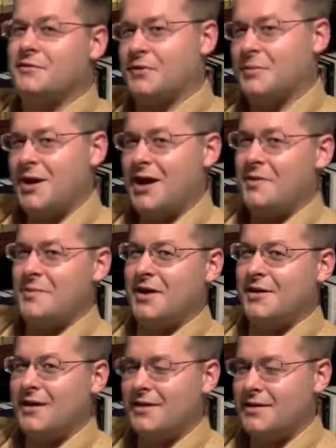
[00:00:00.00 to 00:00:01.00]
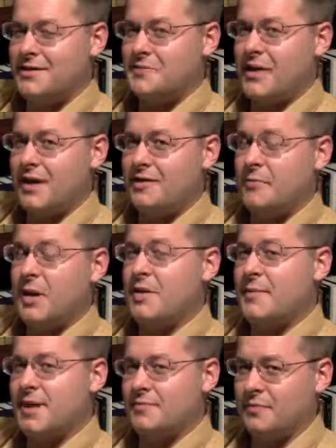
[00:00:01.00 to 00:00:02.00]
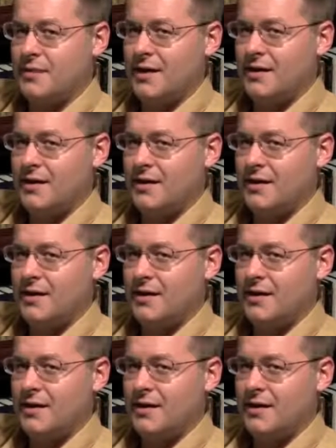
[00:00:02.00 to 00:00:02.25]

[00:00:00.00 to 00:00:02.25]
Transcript: for Muhammad and his band of merry men.